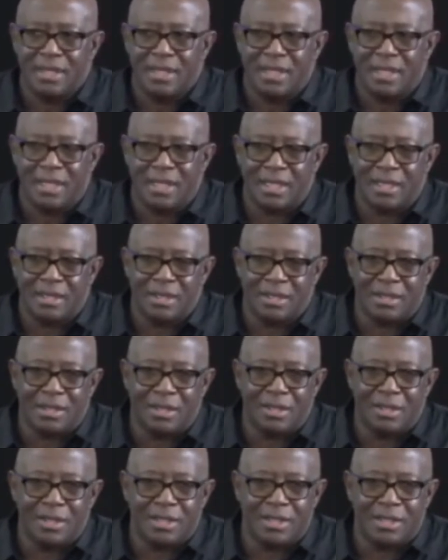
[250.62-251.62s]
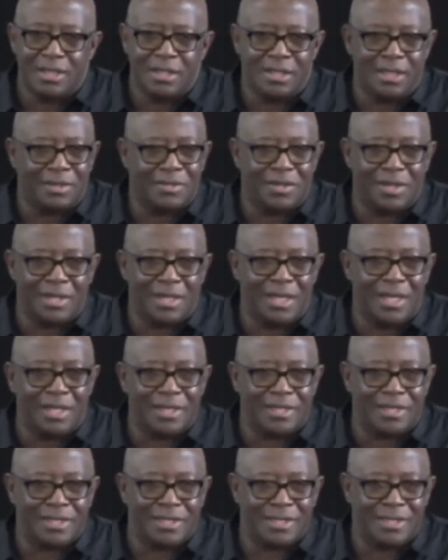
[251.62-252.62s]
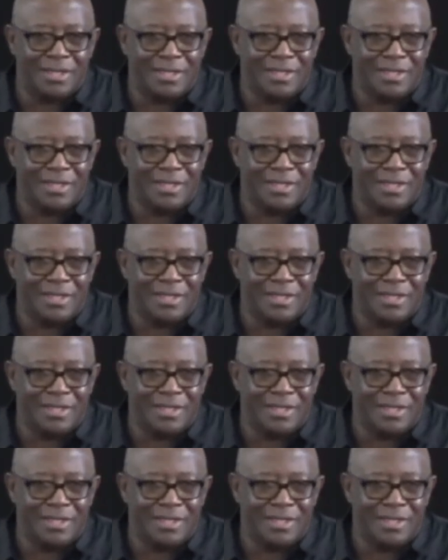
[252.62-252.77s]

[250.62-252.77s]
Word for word: And you know what the Lord said? Nevertheless.